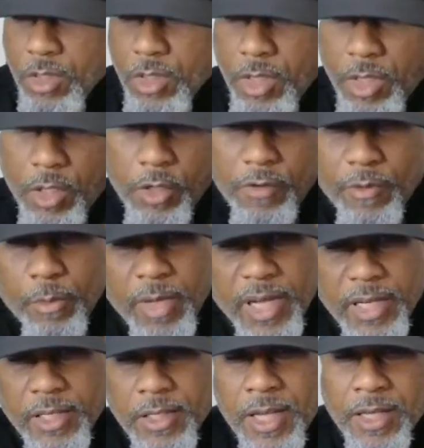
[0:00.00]
Hello,
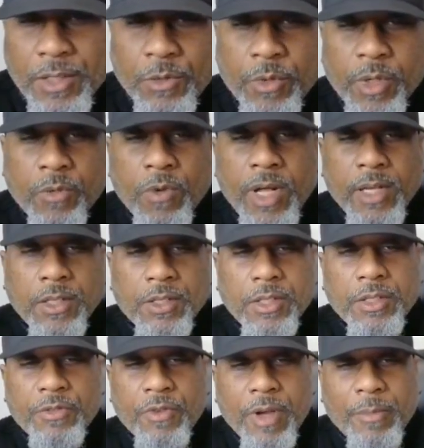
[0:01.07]
everybody. Dr. Rick Wallace here,
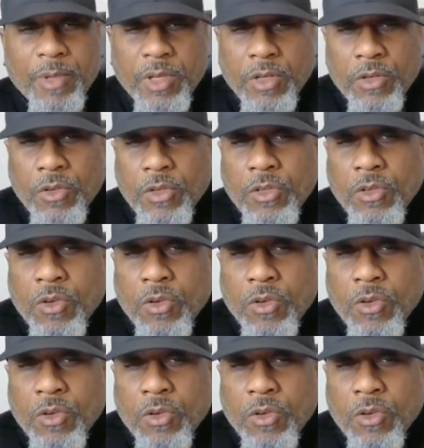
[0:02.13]
dropping in on you.